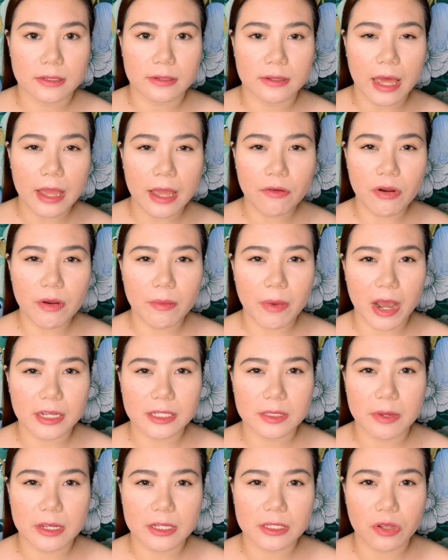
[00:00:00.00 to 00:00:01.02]
they
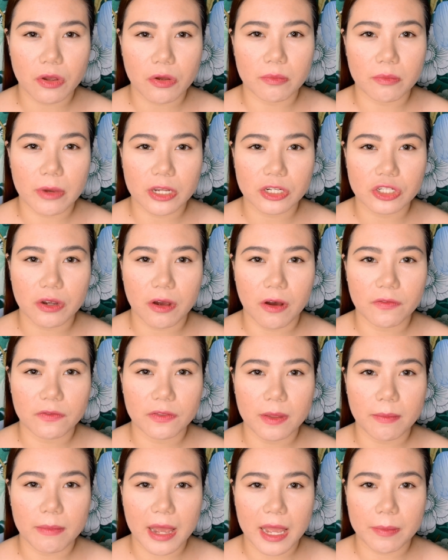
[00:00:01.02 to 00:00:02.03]
reminds me so much of
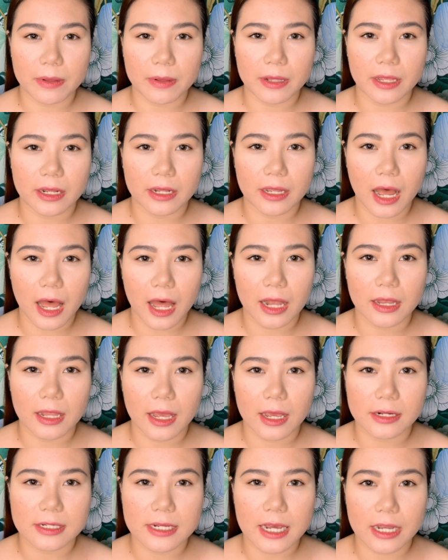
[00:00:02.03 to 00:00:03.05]
the Maybelline
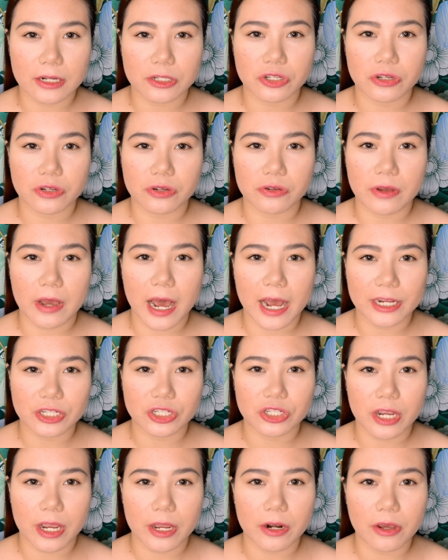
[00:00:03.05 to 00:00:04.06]
Color Tattoo
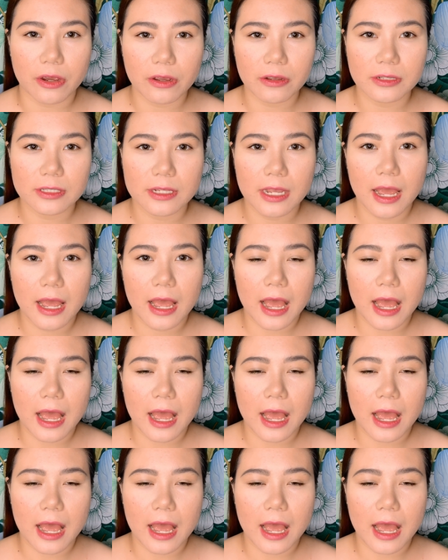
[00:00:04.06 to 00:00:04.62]
eyeshadows,